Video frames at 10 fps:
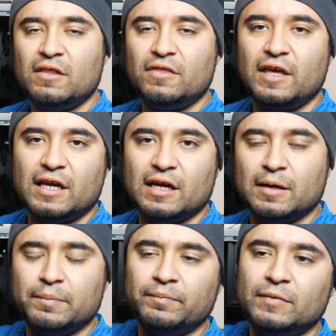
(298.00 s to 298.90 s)
they,
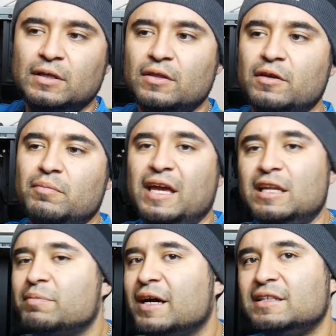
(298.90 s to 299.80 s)
um, they're
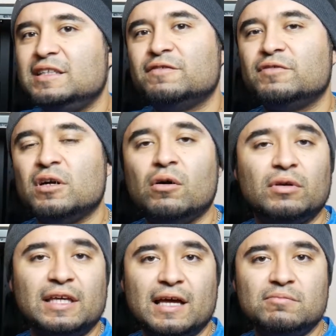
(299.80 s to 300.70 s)
made by different
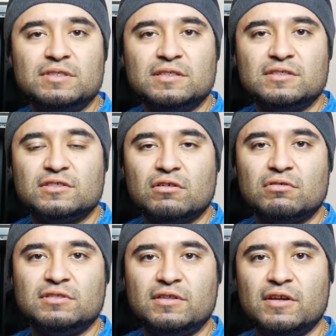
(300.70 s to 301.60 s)
OEMs,
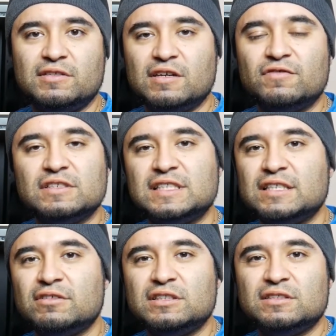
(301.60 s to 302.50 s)
so they're different
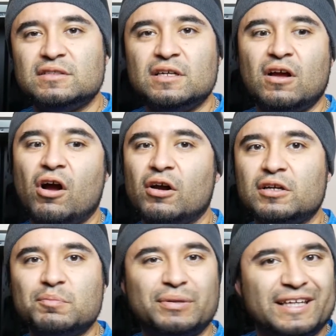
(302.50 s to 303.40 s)
series are
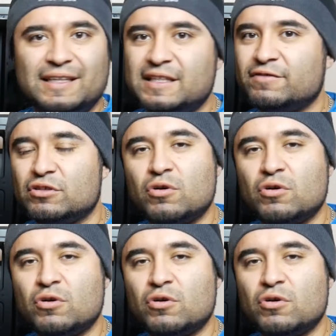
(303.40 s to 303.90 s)
completely different